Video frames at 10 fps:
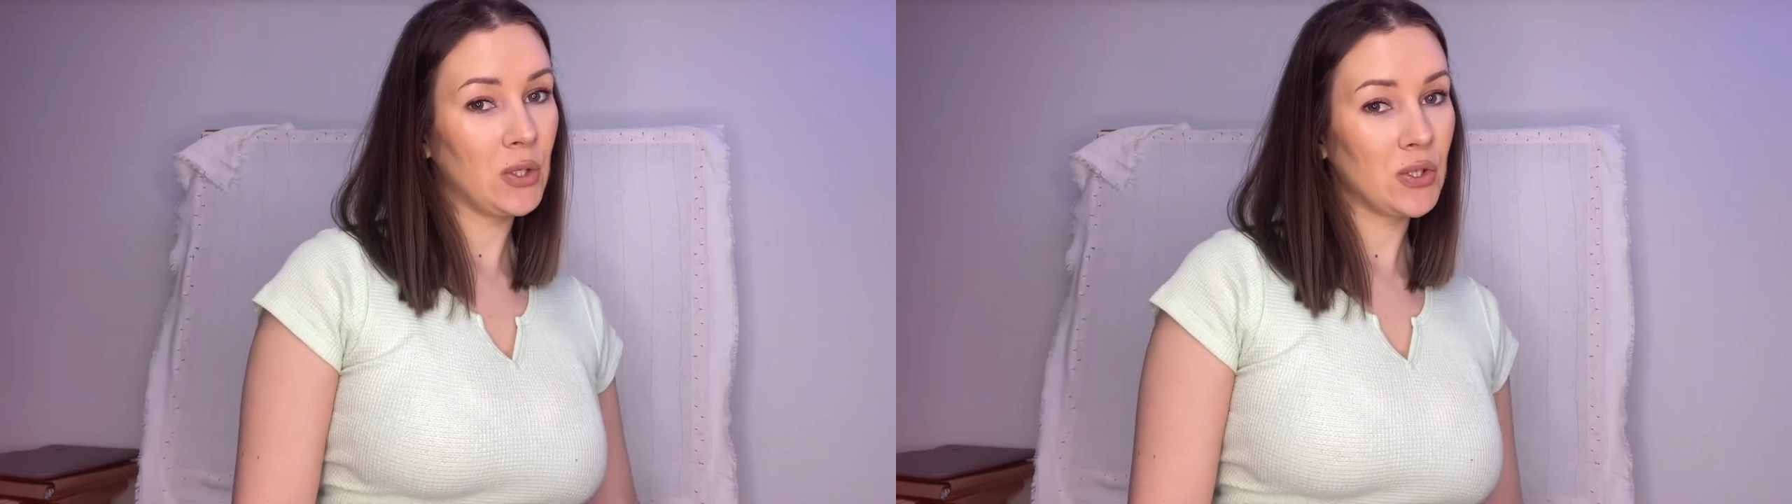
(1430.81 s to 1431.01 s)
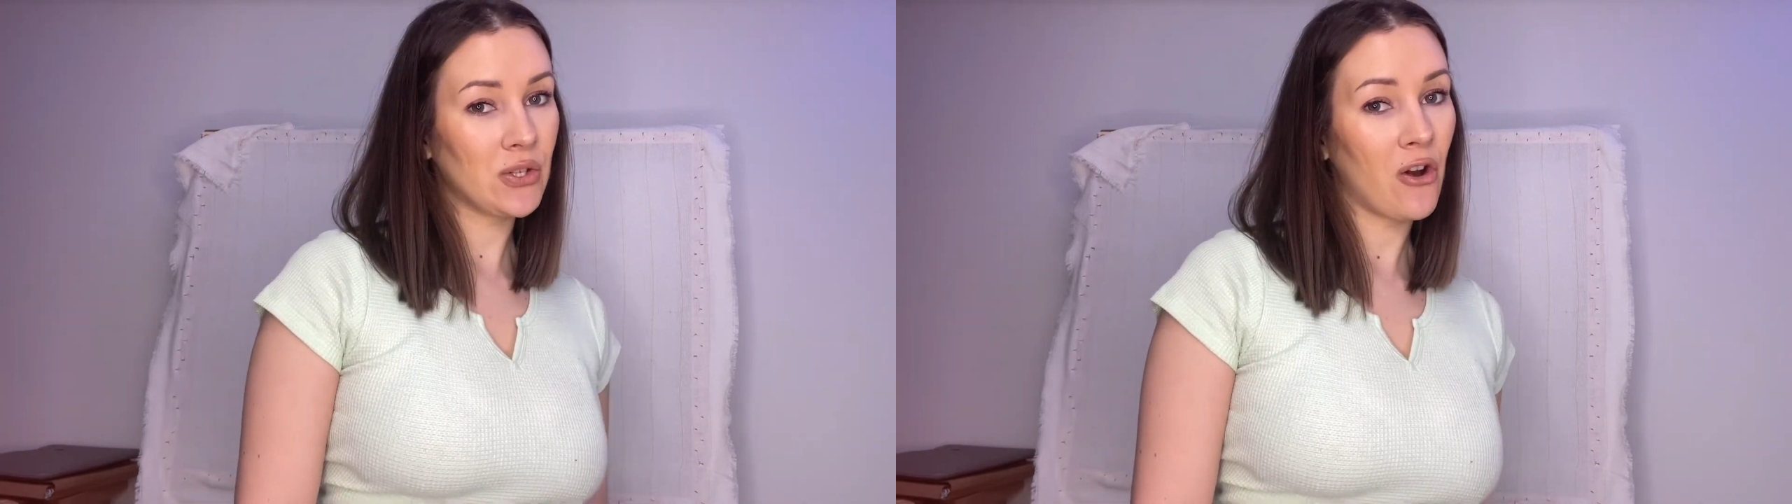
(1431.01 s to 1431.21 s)

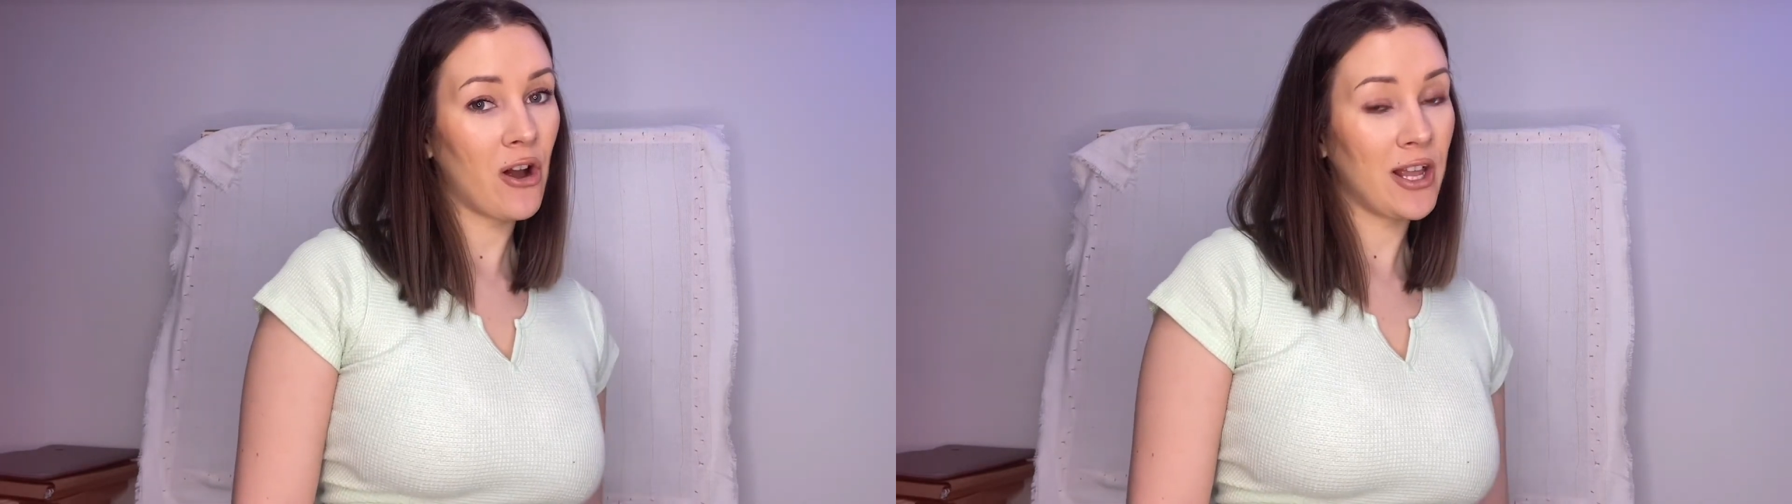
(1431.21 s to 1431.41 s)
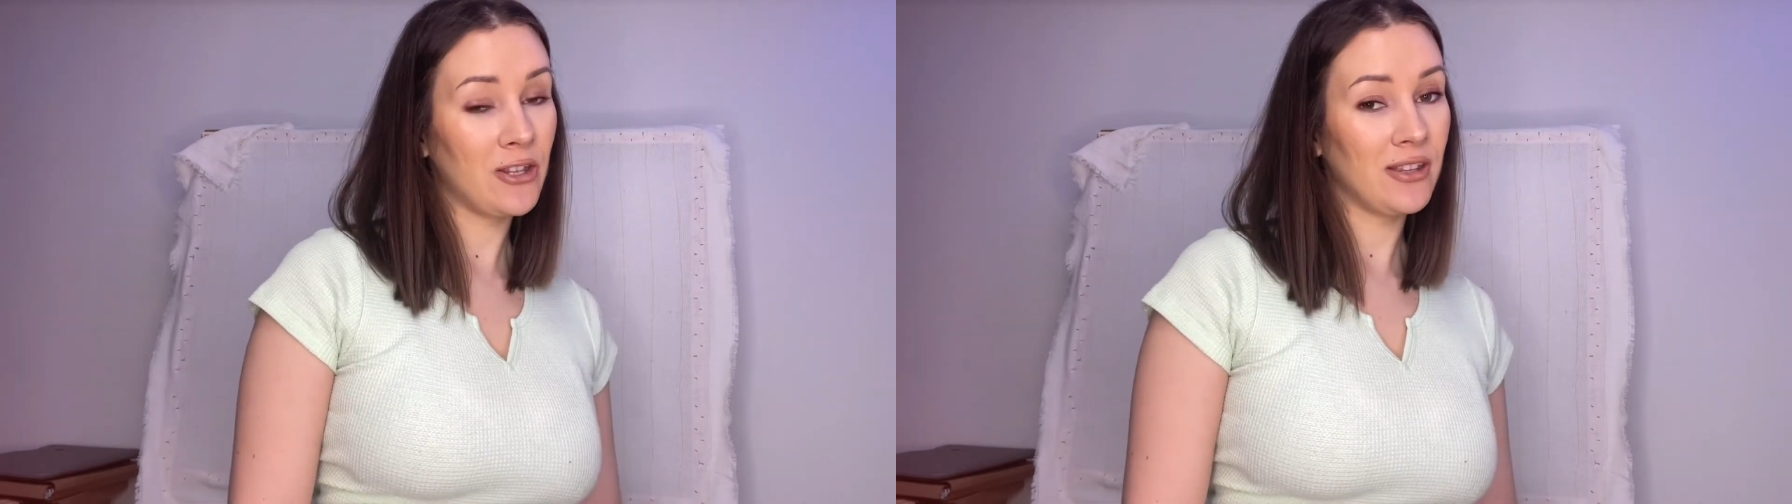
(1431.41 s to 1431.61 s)
saw
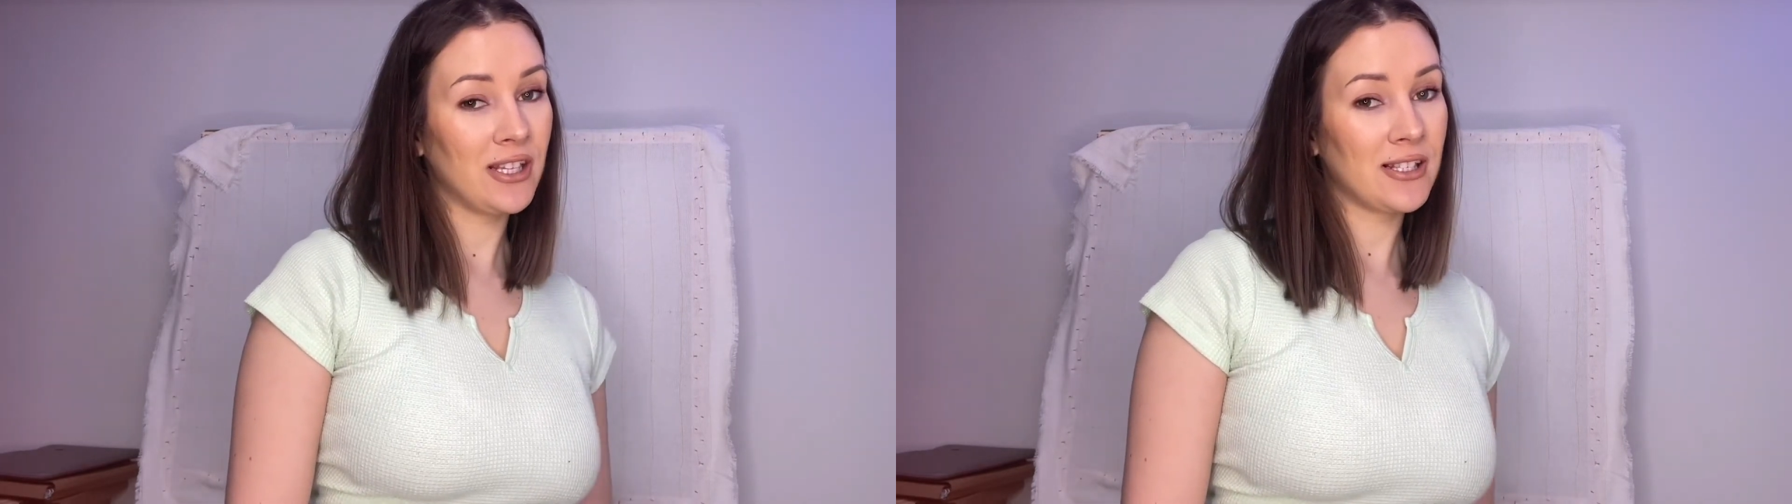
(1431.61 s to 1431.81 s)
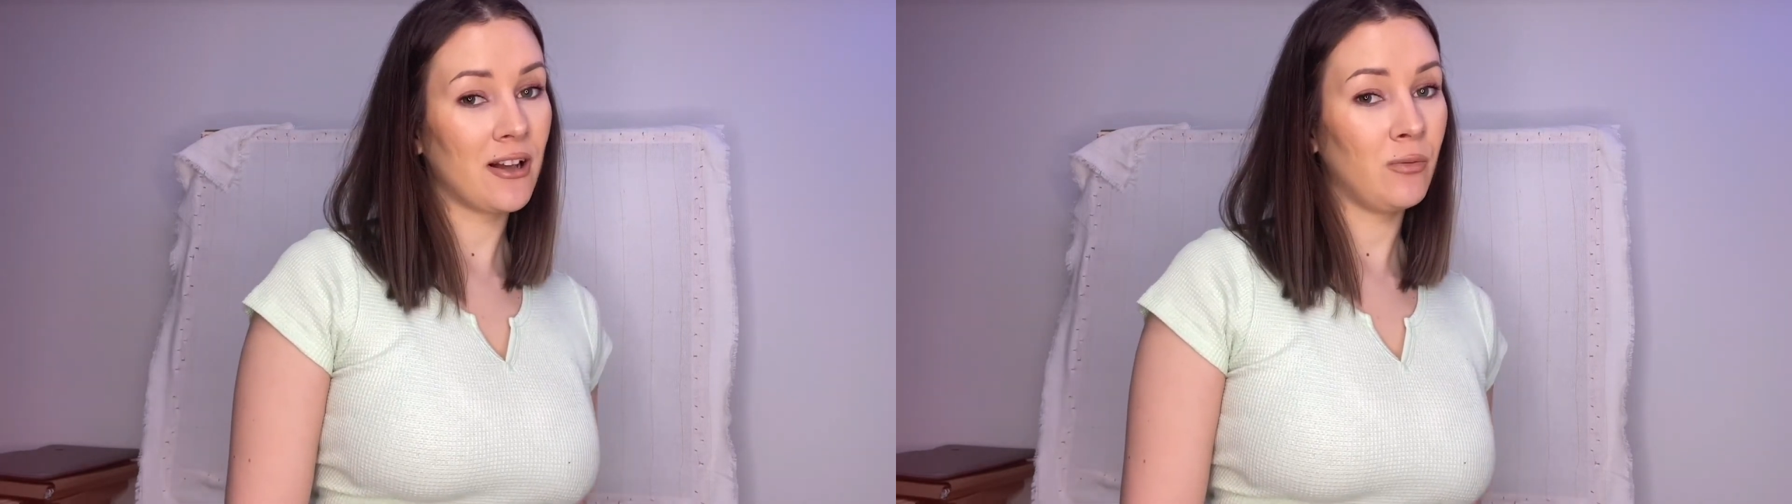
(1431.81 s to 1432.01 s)
and you think
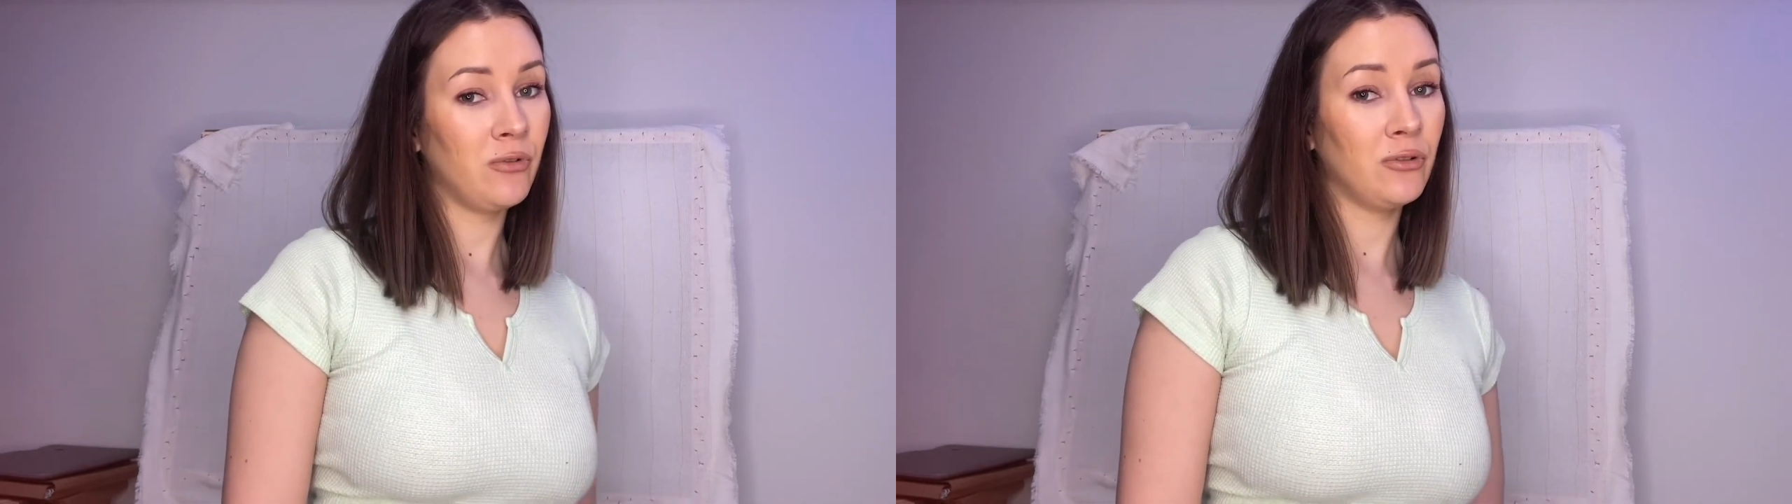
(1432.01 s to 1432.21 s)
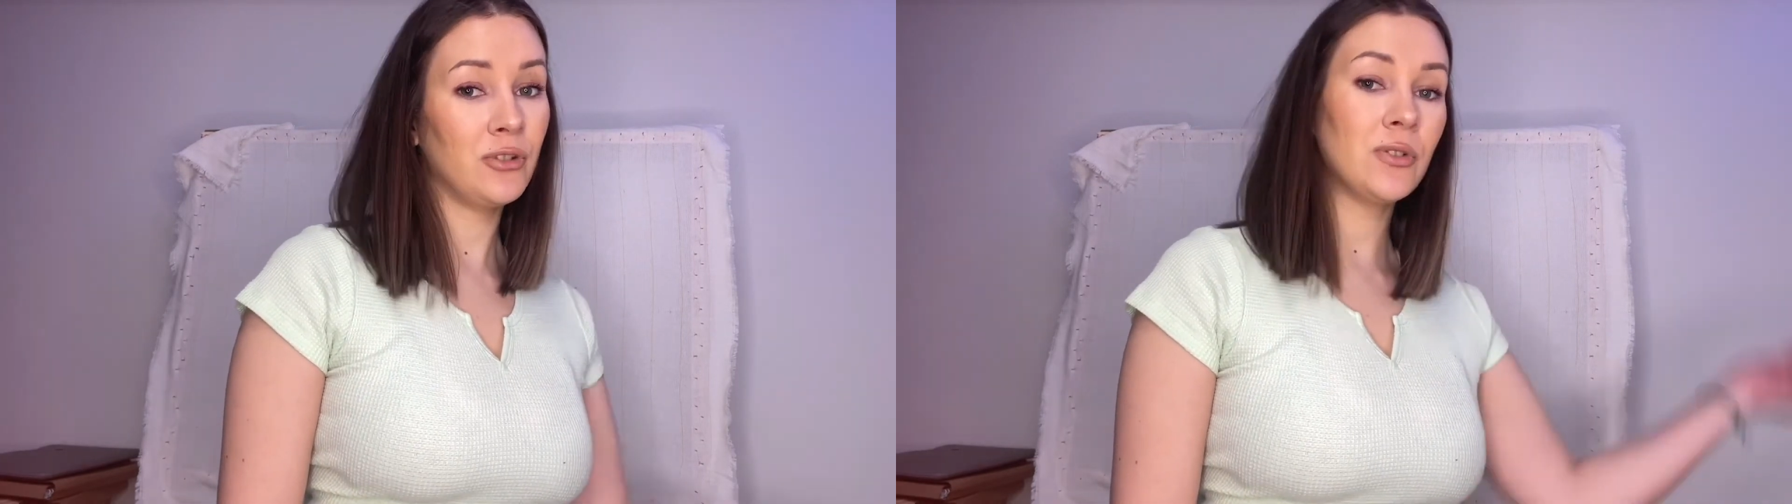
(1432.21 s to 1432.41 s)
it's
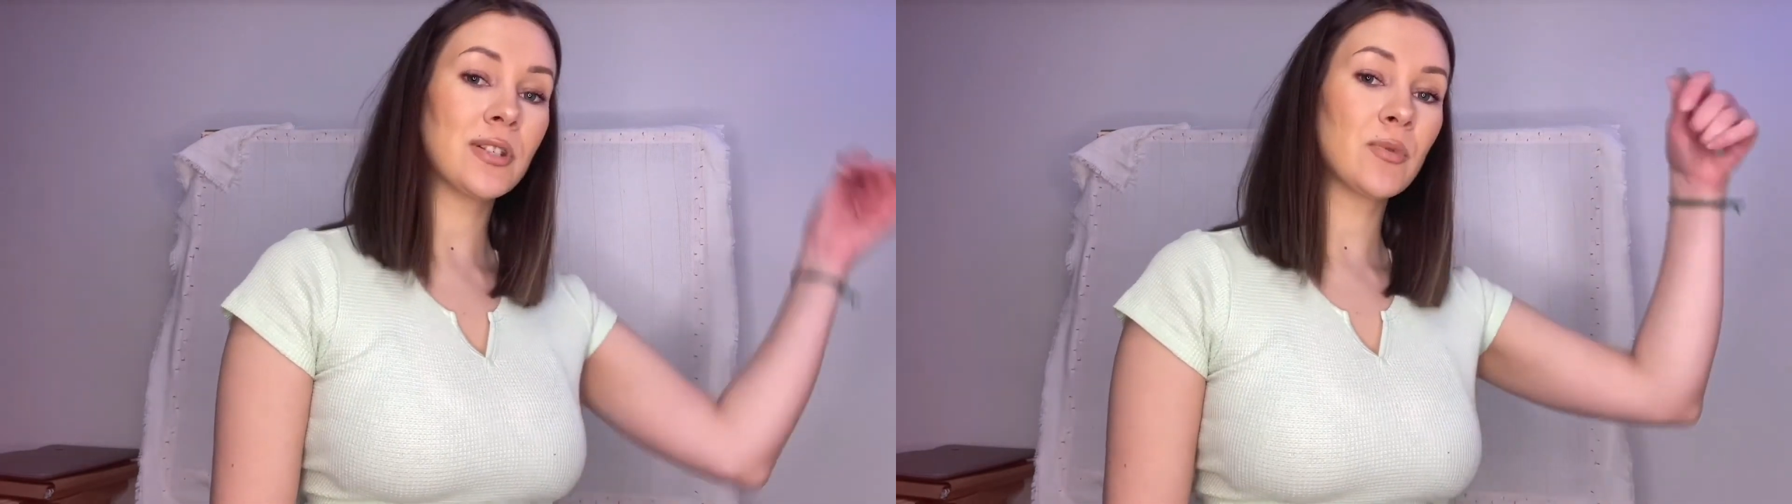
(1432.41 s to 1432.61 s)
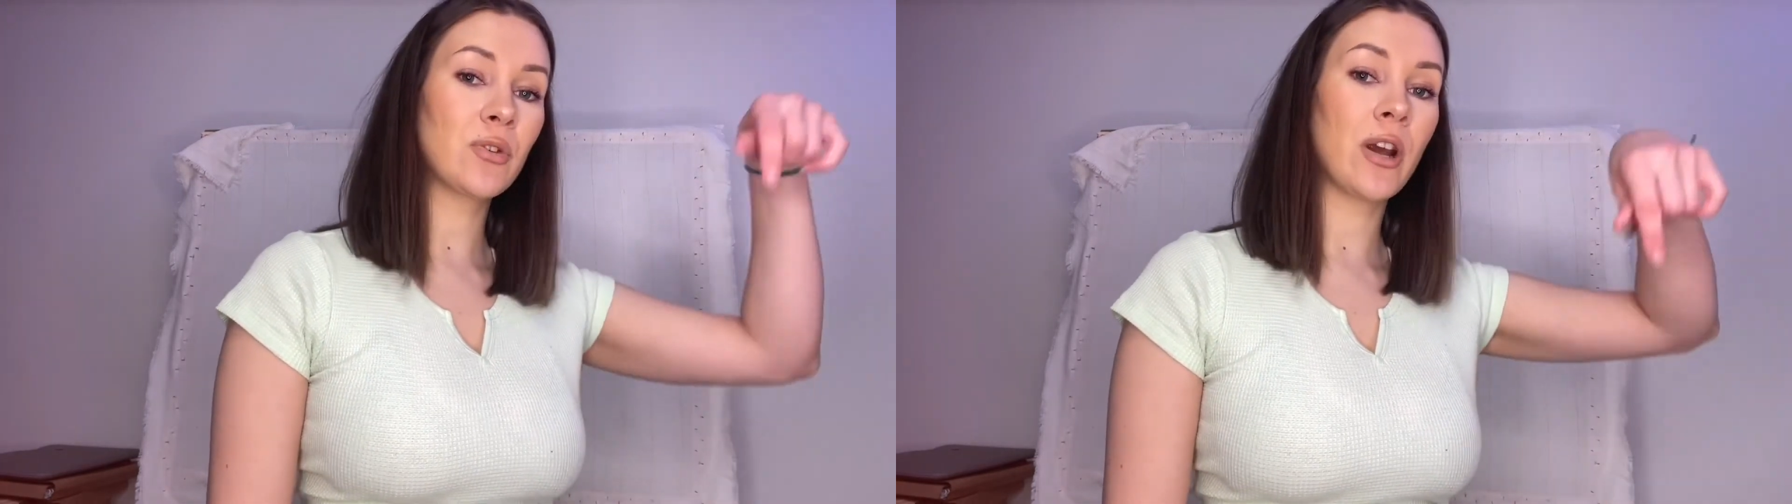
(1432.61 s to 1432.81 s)
helpful, do
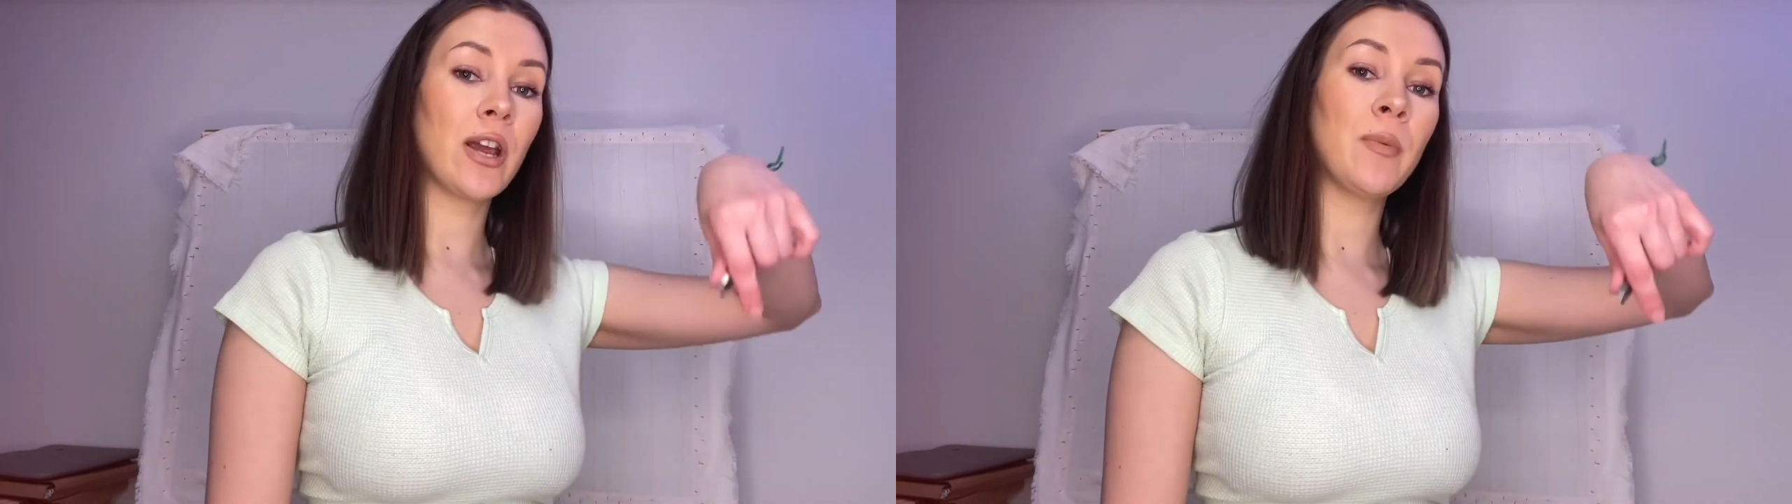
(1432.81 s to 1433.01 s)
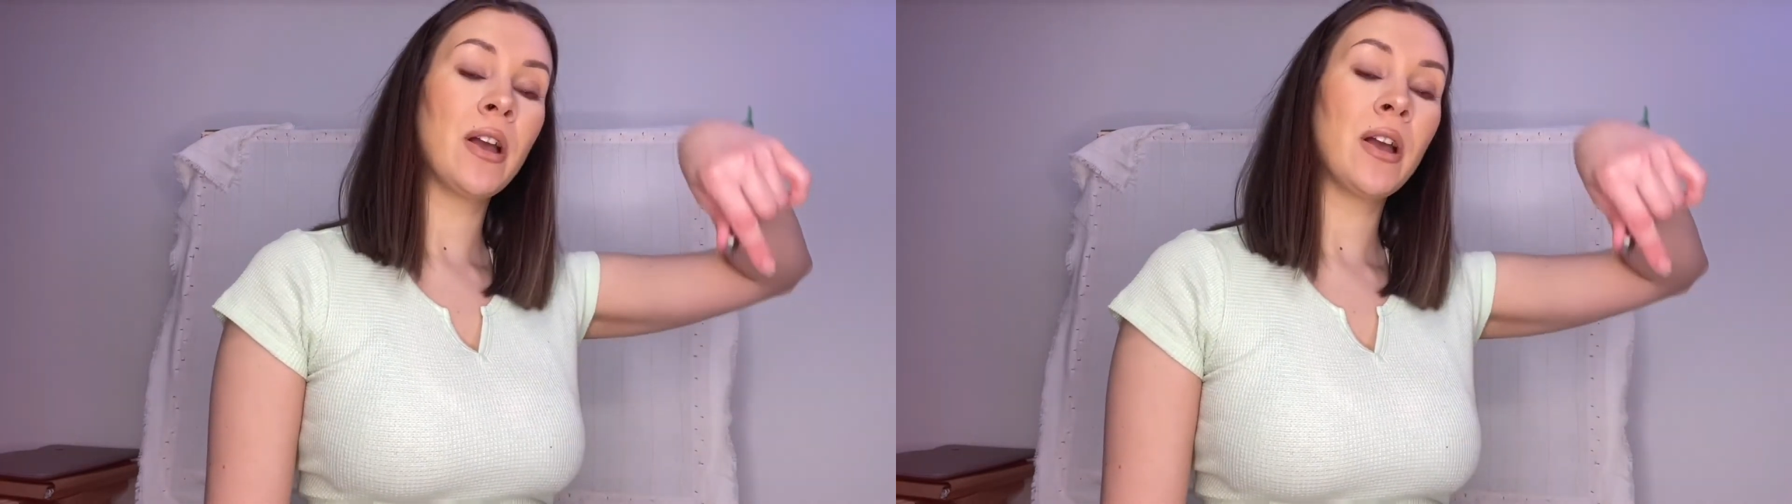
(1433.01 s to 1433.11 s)
subscribe